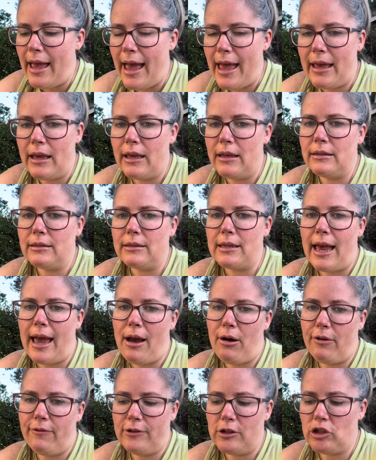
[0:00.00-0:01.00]
and
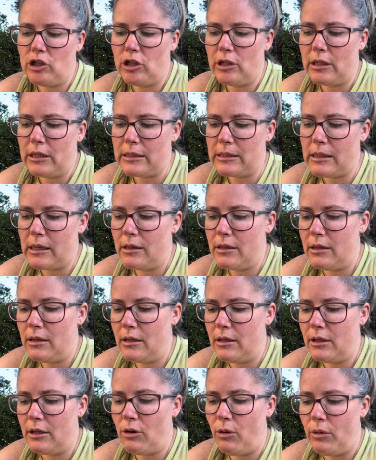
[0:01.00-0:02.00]
how efficient is it
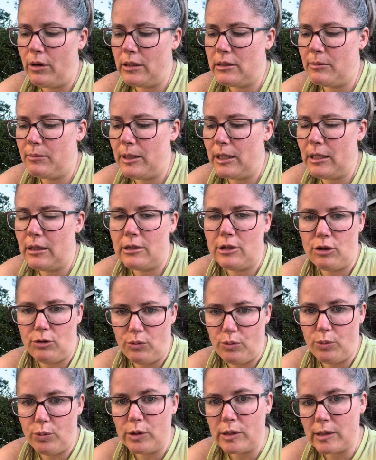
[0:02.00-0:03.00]
going to be to
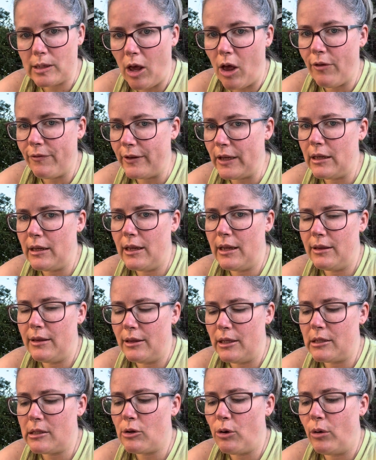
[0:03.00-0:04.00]
resolve it in
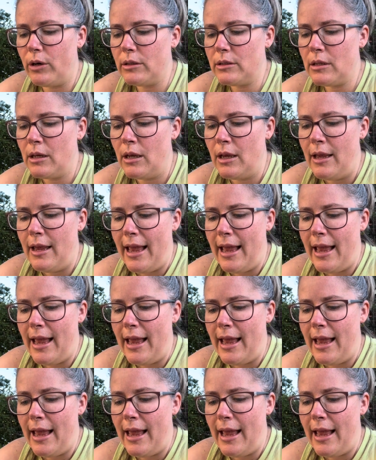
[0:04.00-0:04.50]
this court.